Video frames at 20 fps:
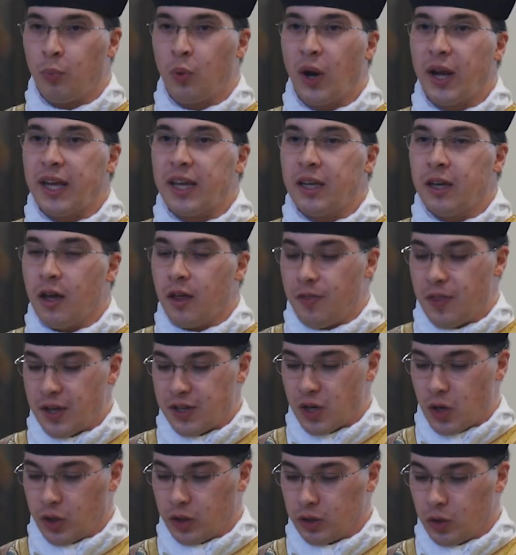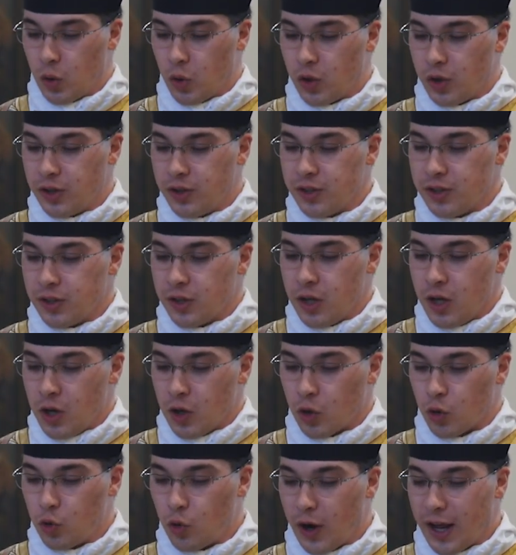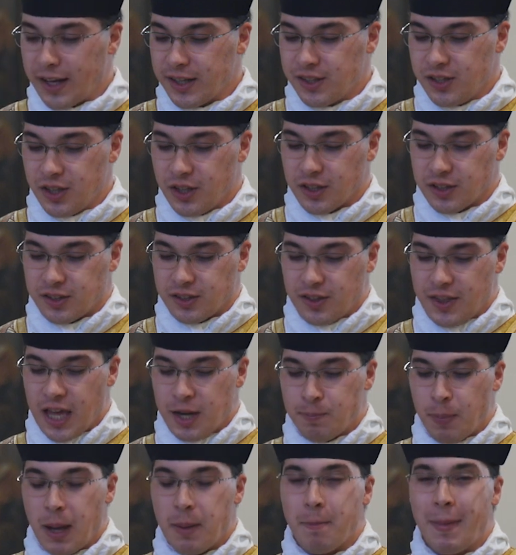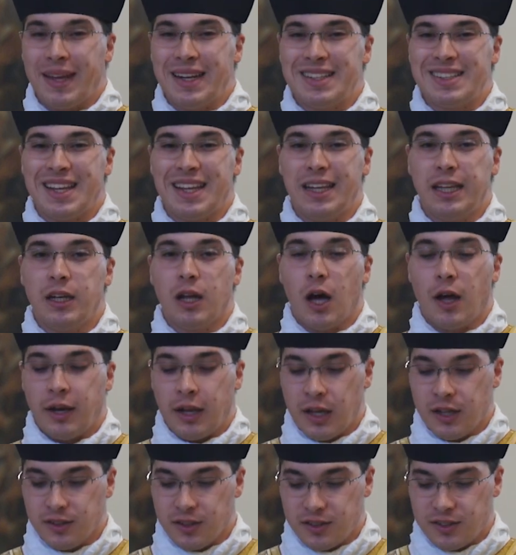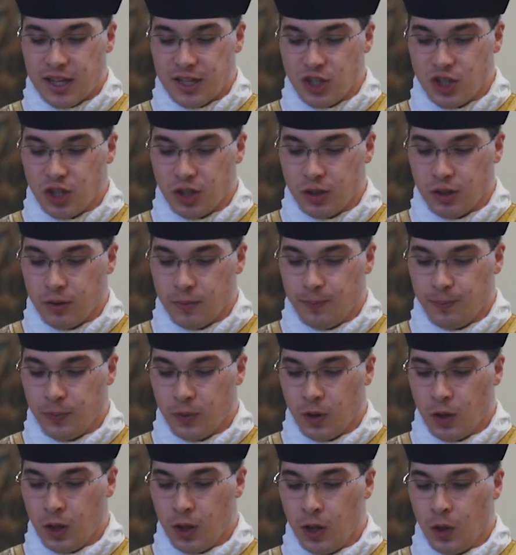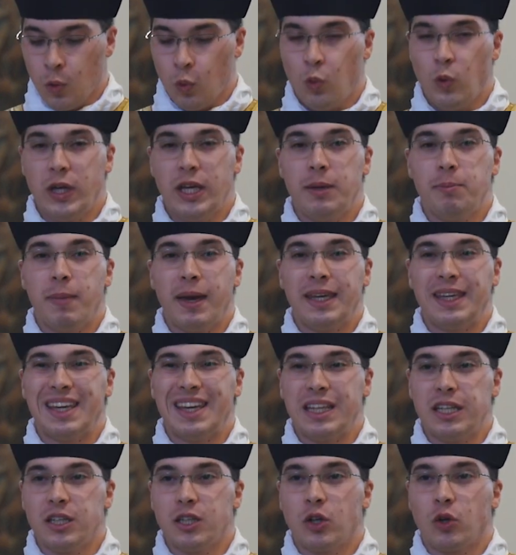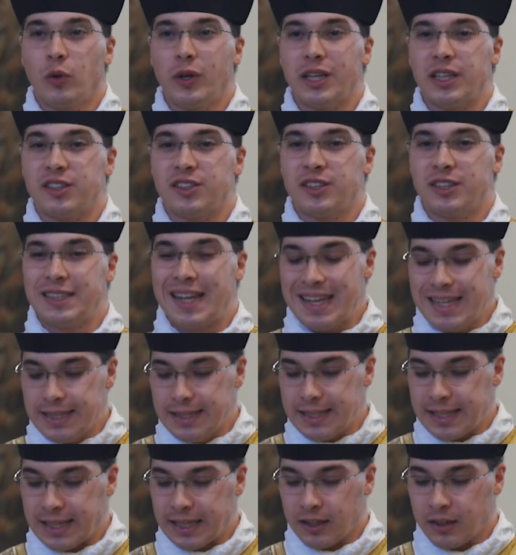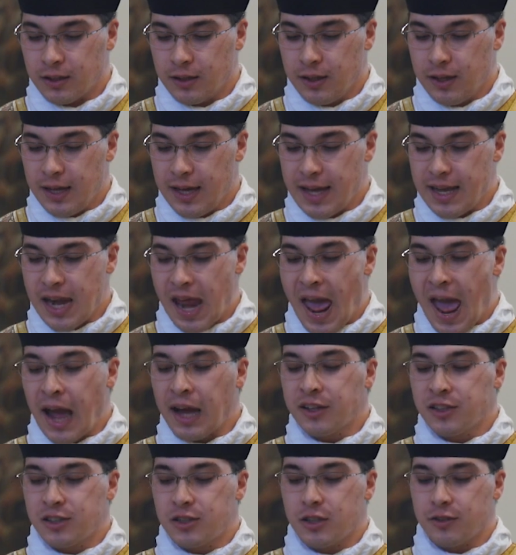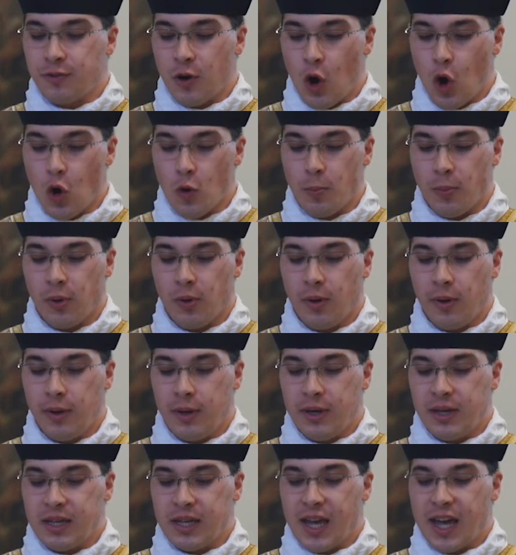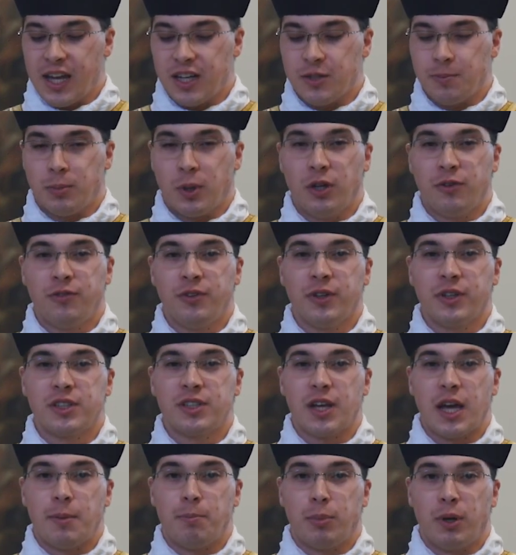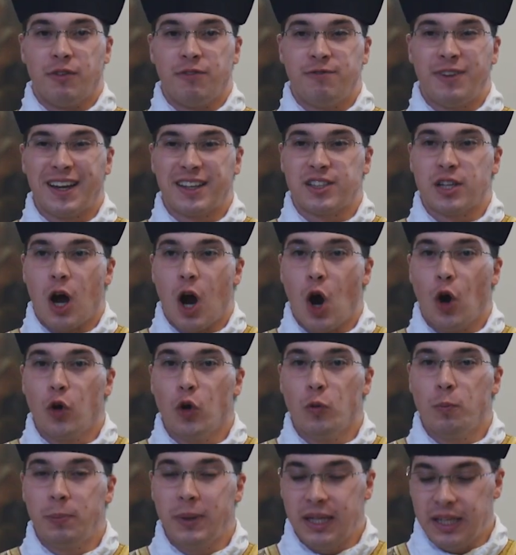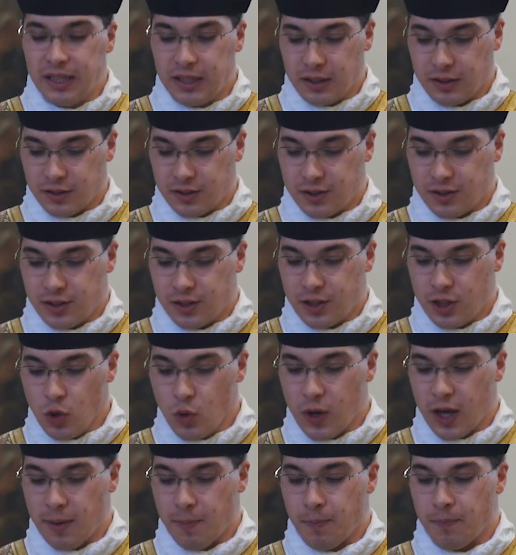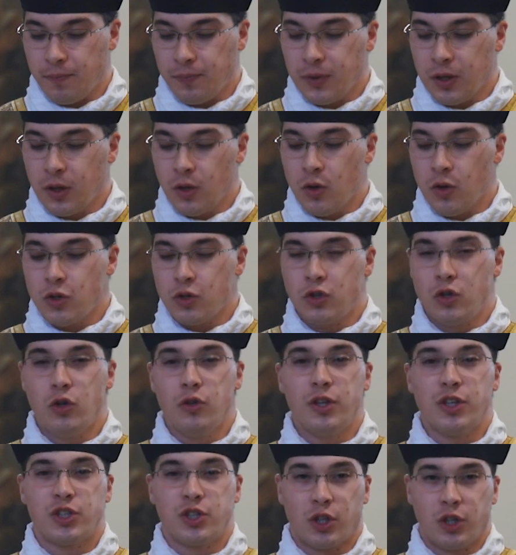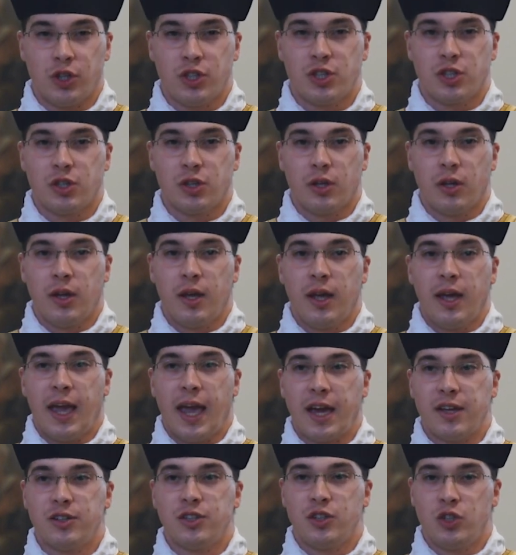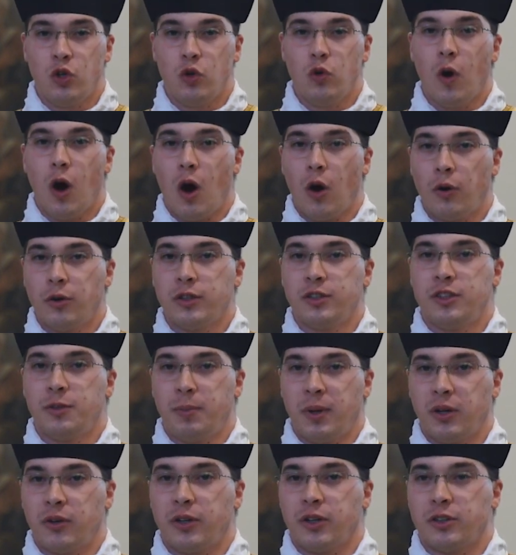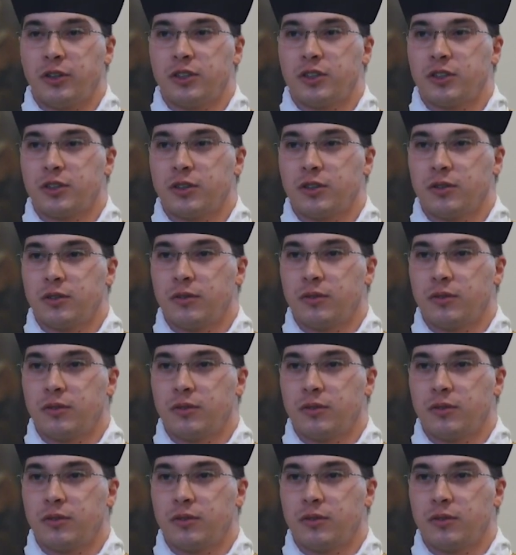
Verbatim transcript: pray that our Lord grant us that by meditating on his ascension, we may increase daily in acts of hope and perfect and perfect our obedience to him, to the church, and to our superiors.